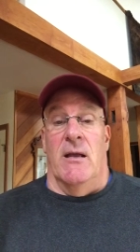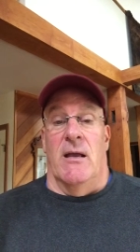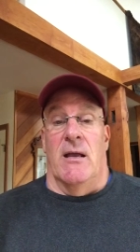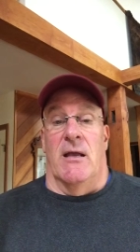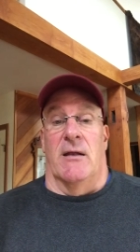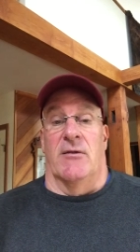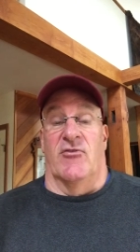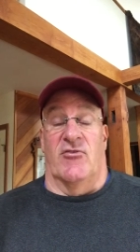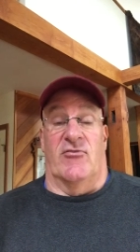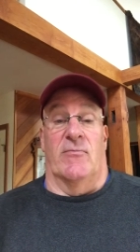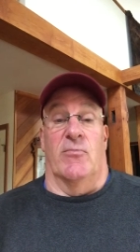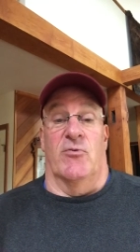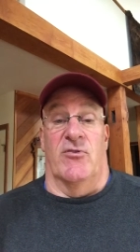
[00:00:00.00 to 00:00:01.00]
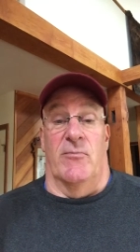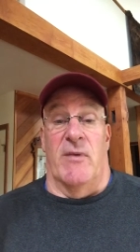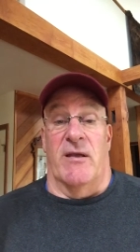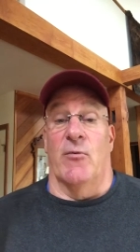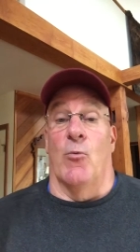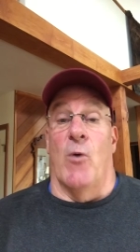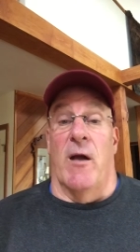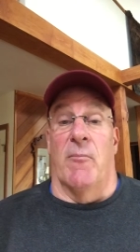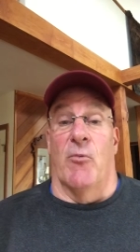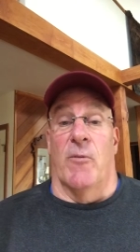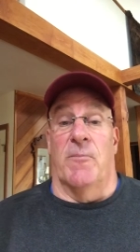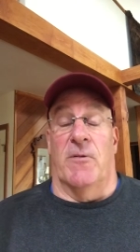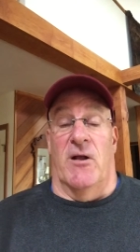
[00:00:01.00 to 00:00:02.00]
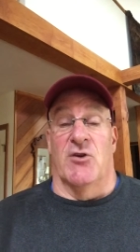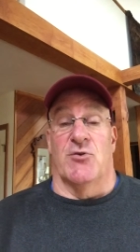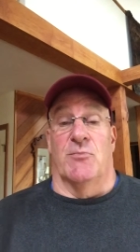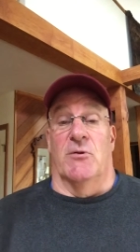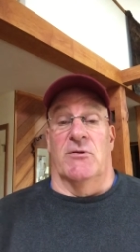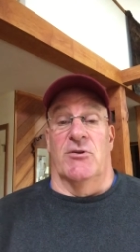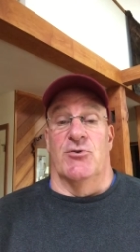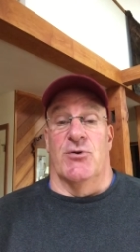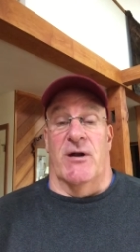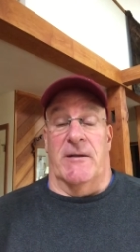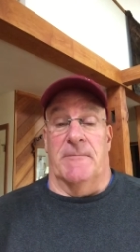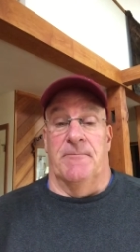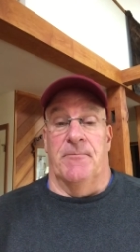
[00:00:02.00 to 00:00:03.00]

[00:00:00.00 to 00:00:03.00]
and just to make the wine more pleasurable to drink.